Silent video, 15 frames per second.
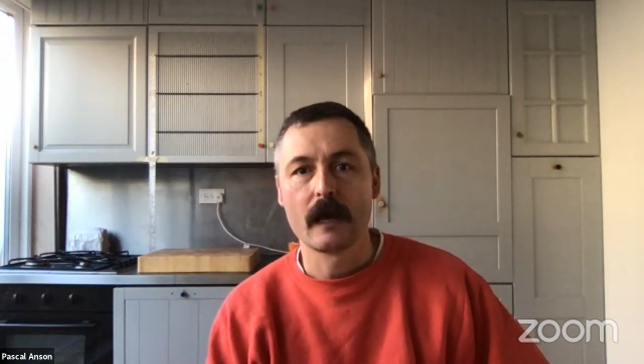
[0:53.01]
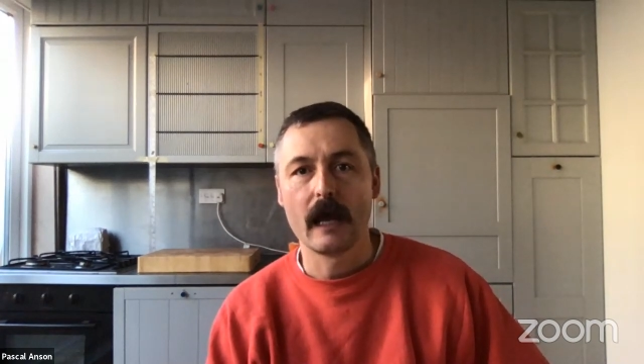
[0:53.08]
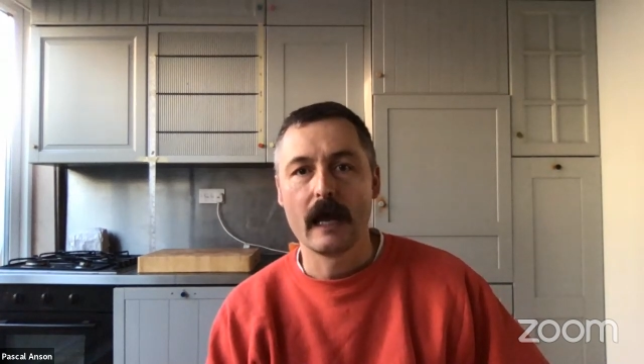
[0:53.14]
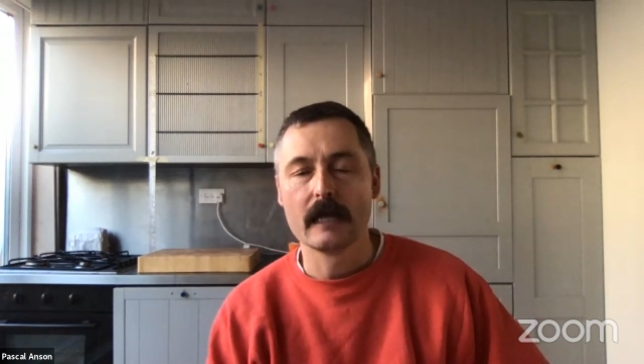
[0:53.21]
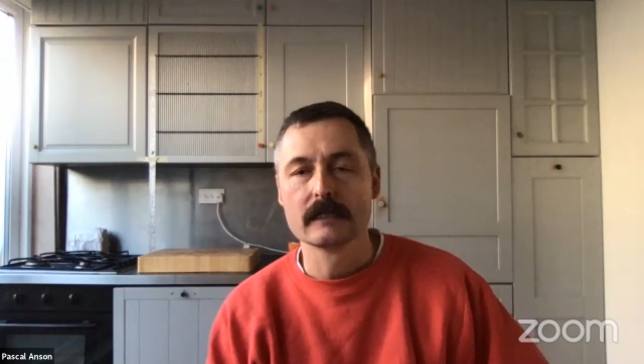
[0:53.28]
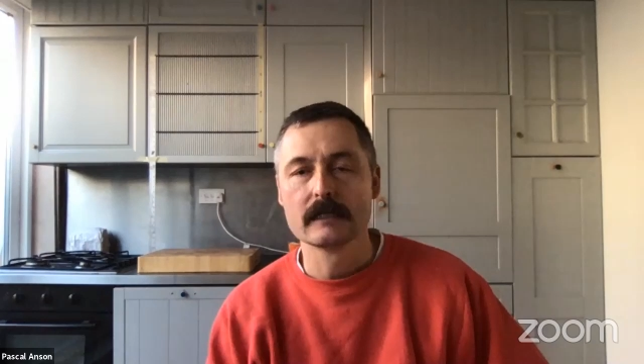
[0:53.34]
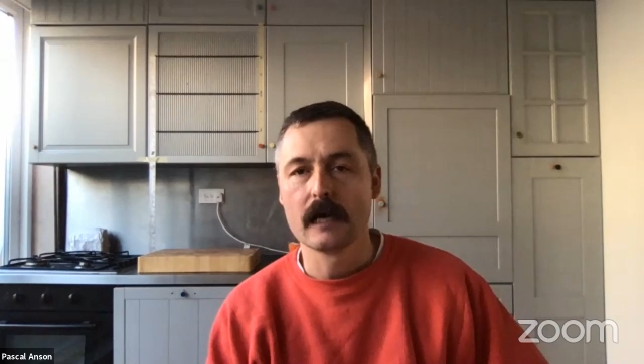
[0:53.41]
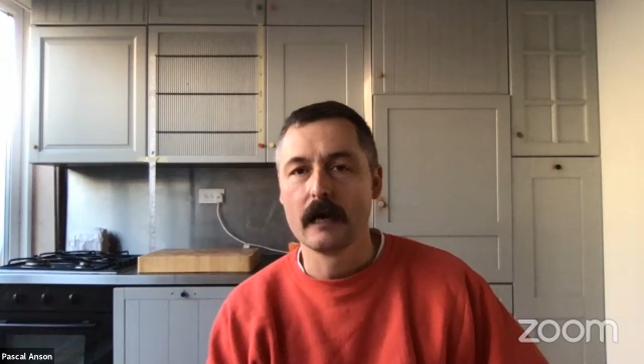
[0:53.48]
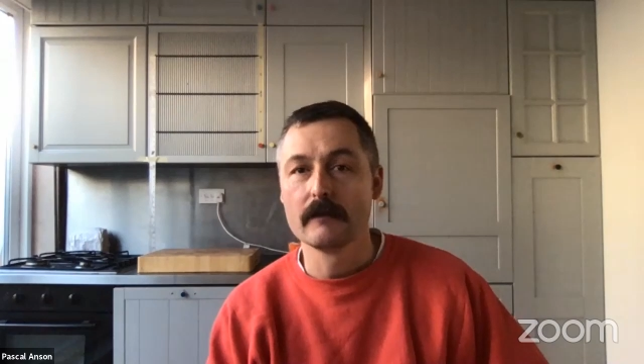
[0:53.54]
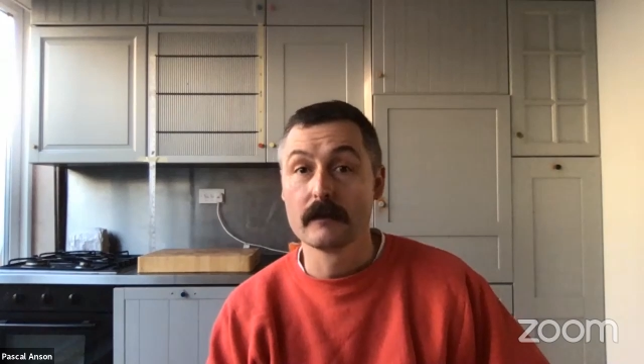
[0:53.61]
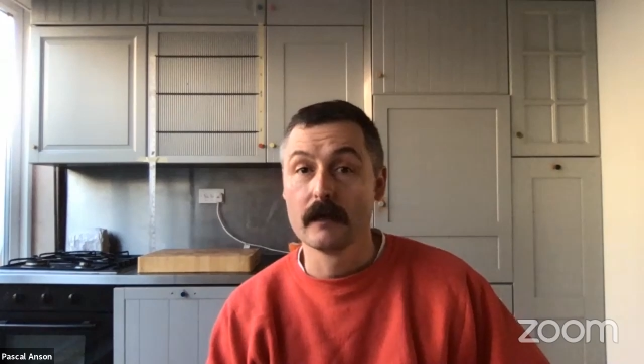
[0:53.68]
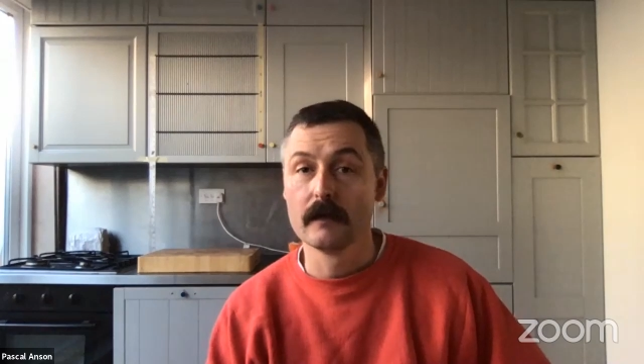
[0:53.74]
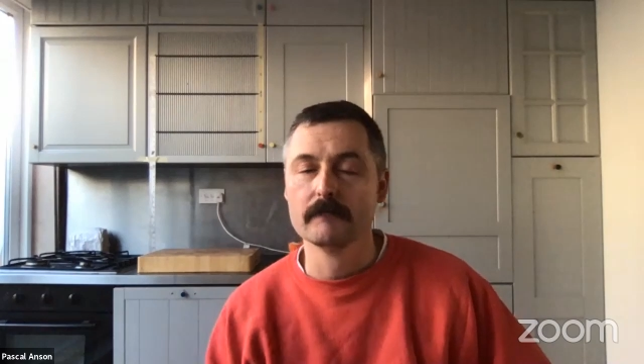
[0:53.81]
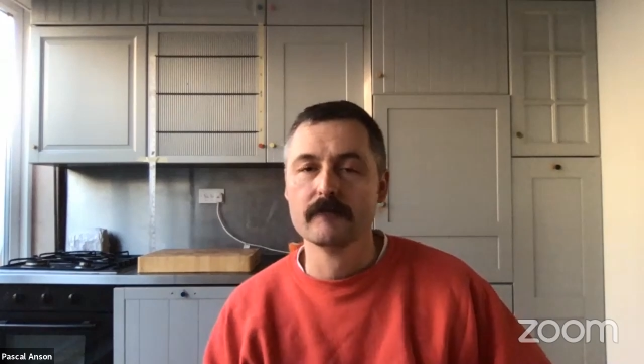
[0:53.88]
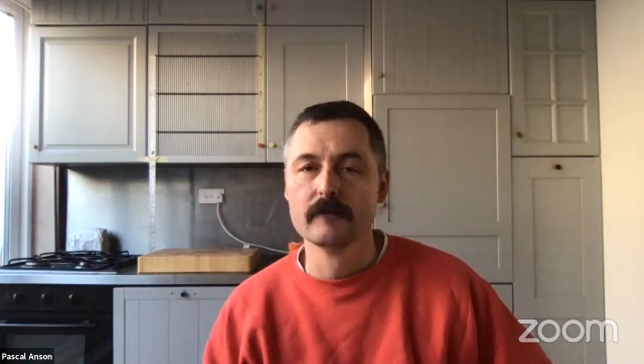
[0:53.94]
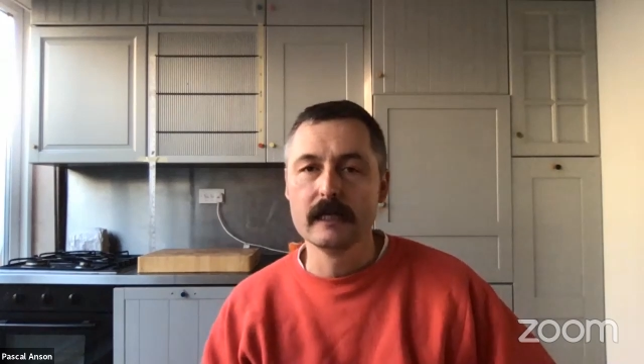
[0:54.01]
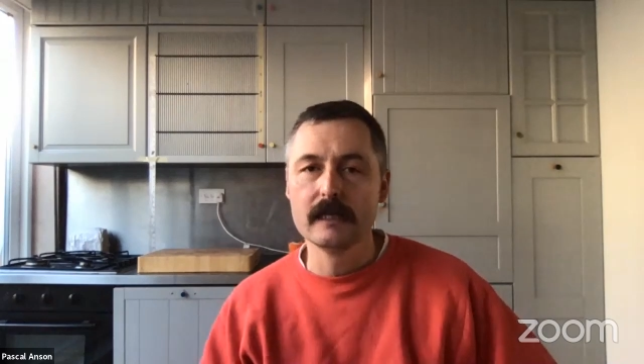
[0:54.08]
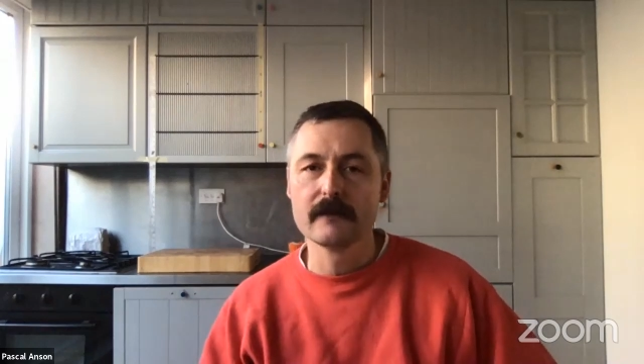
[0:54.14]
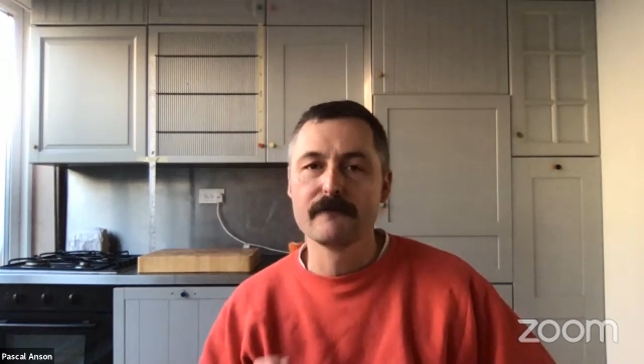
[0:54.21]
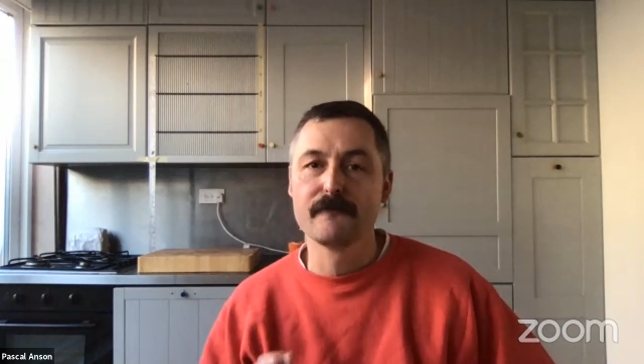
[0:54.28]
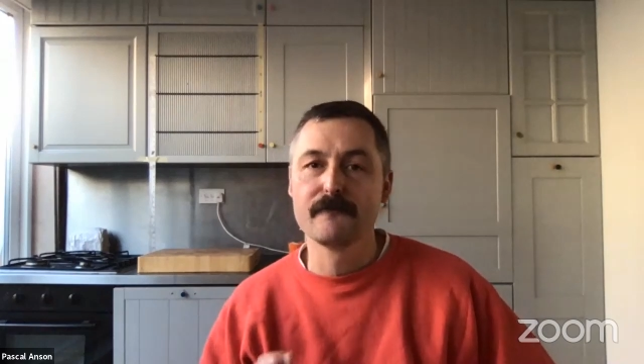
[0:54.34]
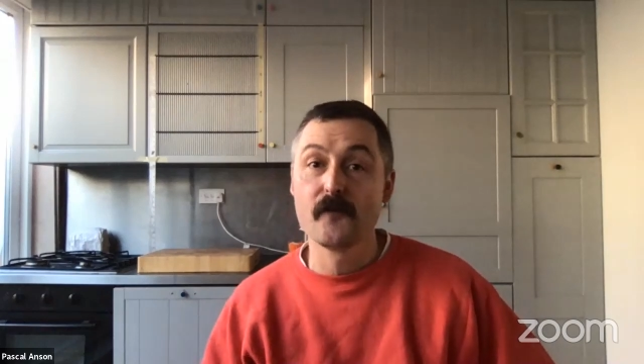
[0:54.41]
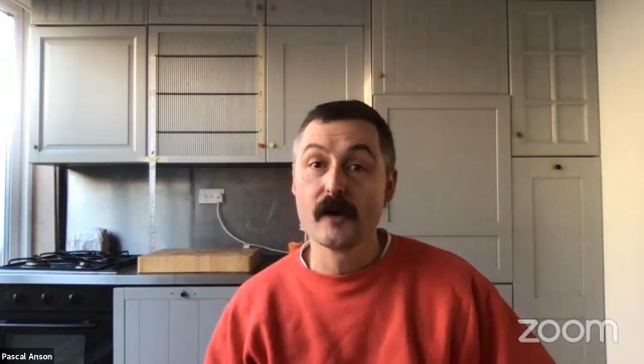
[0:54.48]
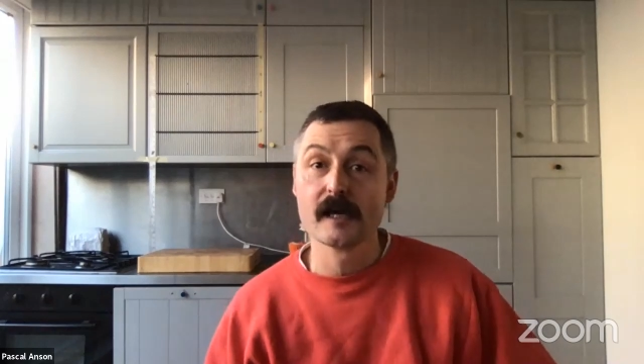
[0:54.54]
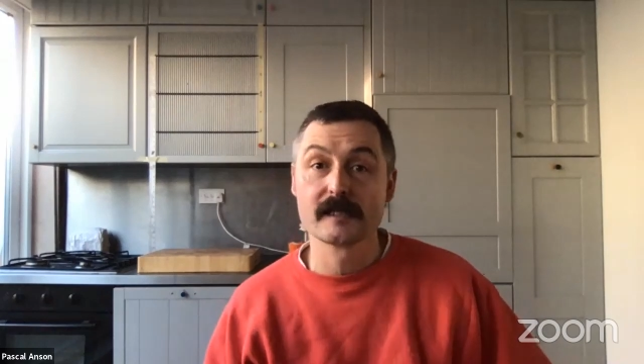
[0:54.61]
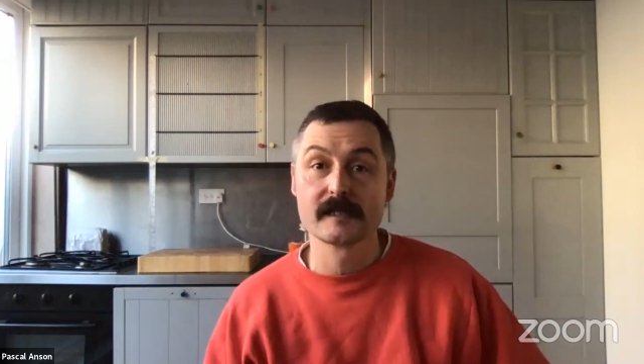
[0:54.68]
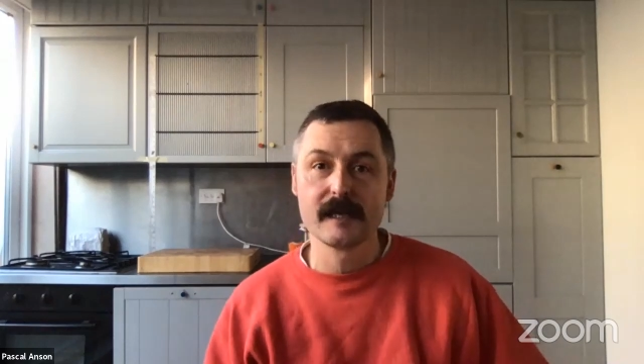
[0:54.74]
And really the first